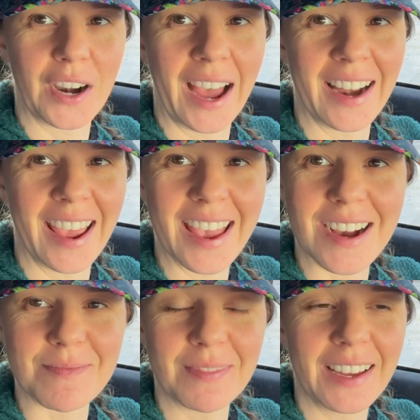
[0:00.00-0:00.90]
9
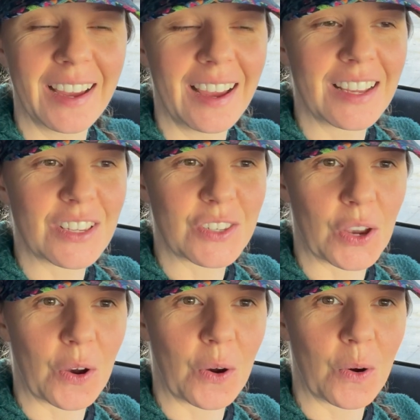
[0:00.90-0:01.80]
a.m.
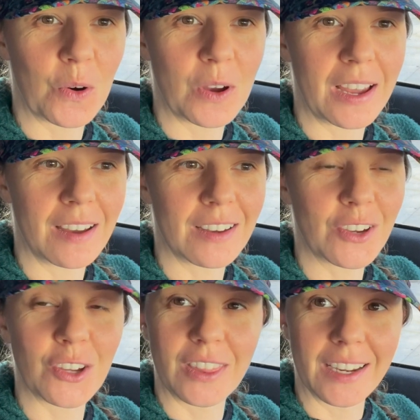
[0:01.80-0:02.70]
So
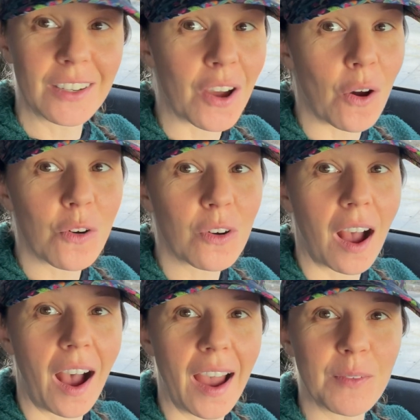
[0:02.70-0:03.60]
good thing though
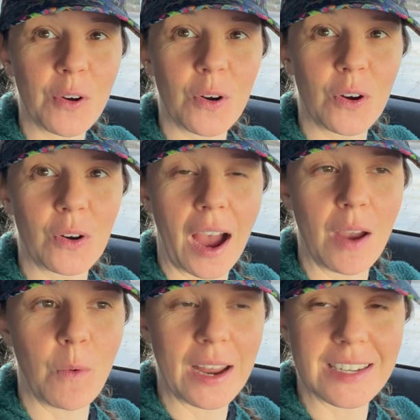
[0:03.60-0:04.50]
i'm go
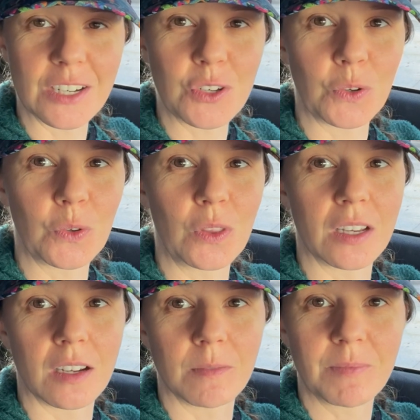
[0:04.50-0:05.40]
i went into
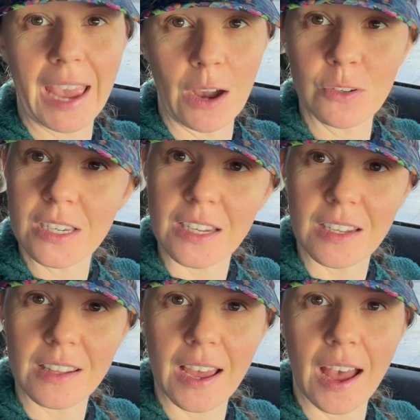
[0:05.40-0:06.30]
the
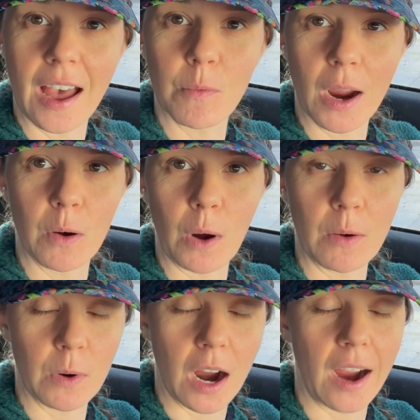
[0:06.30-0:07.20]
county that where
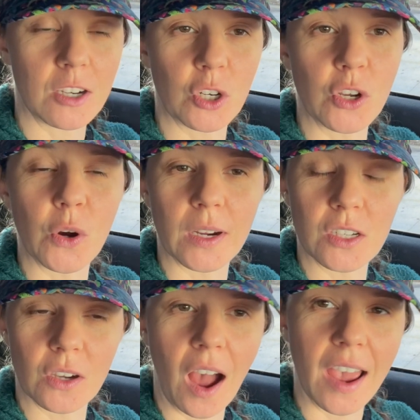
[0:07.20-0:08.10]
we're actually going
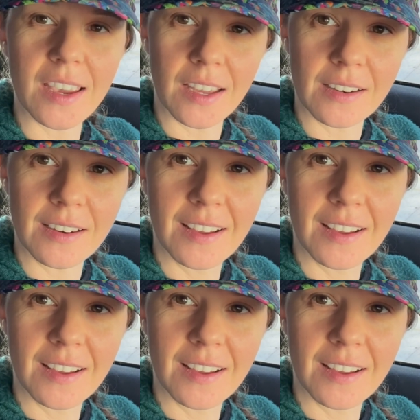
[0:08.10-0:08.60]
to hike in